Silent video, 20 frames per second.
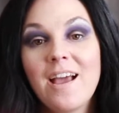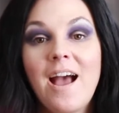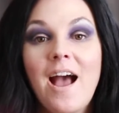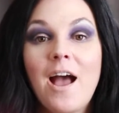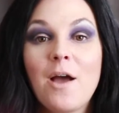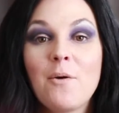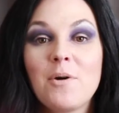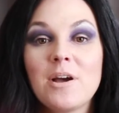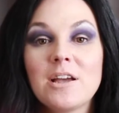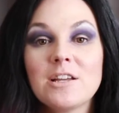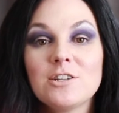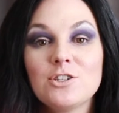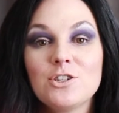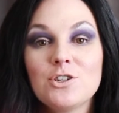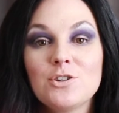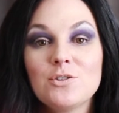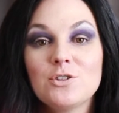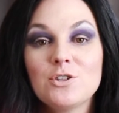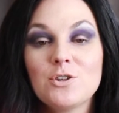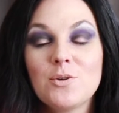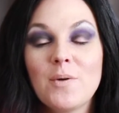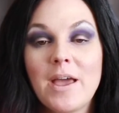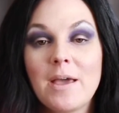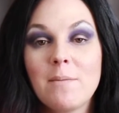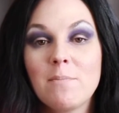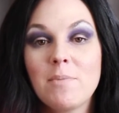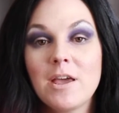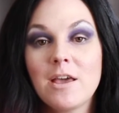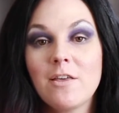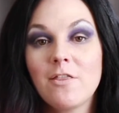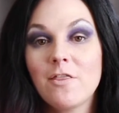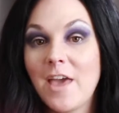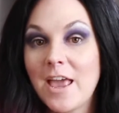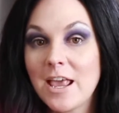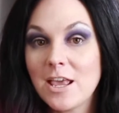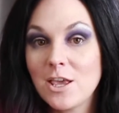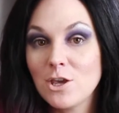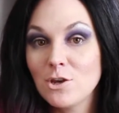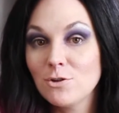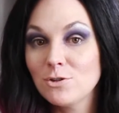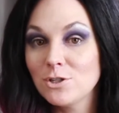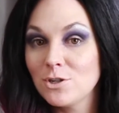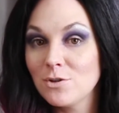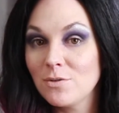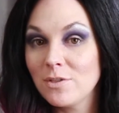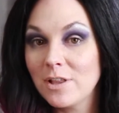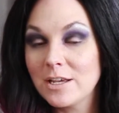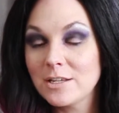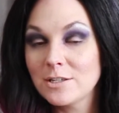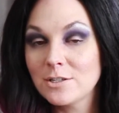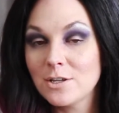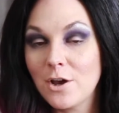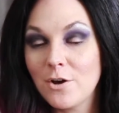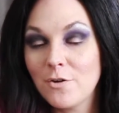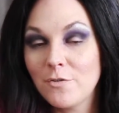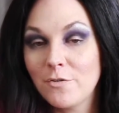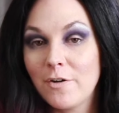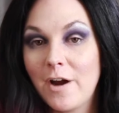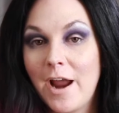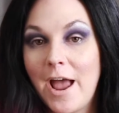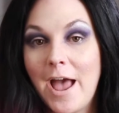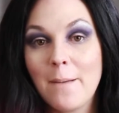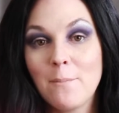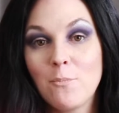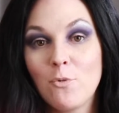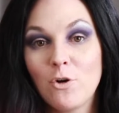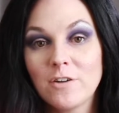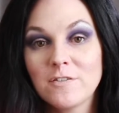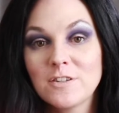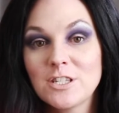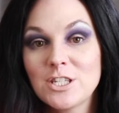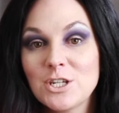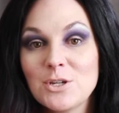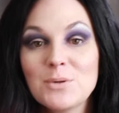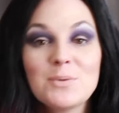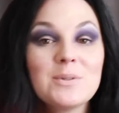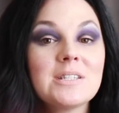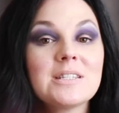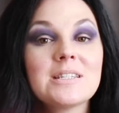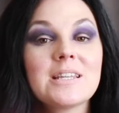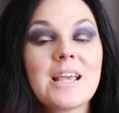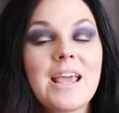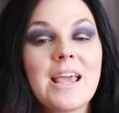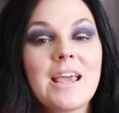I wanted to do a big thank you to Liz over at Morphsuits